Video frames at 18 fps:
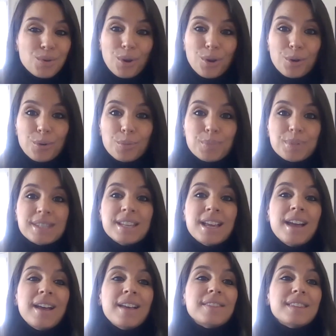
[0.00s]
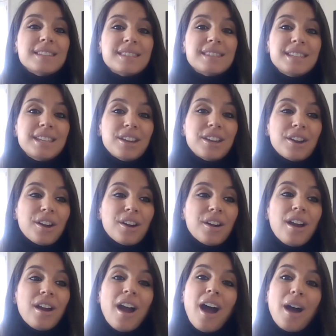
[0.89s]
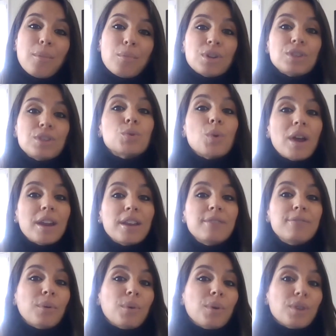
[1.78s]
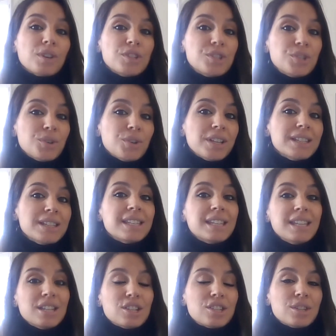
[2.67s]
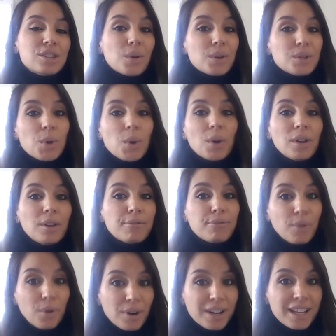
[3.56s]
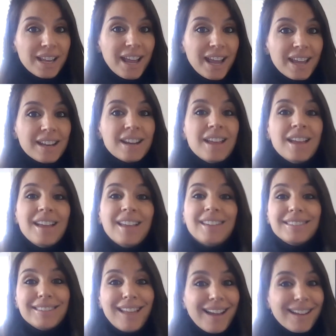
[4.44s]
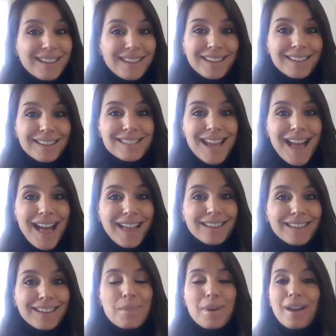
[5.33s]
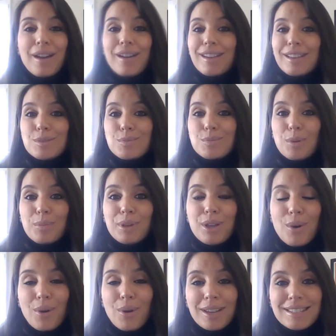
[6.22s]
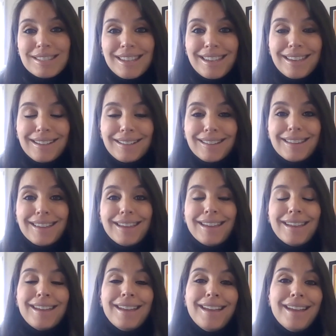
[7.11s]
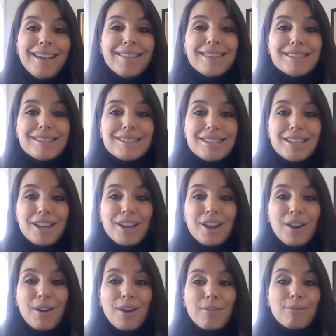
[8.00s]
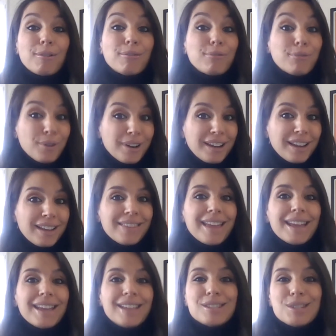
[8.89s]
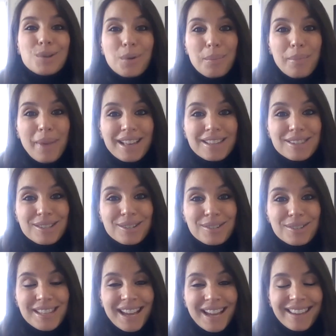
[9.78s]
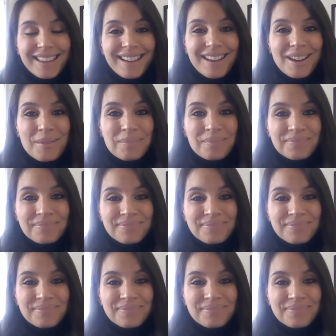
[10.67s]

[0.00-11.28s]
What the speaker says: groups this year with 24 students each. So a total of 48 lucky Italian Americans will be going to Italy this year for free, thanks to Ambassador Secchia.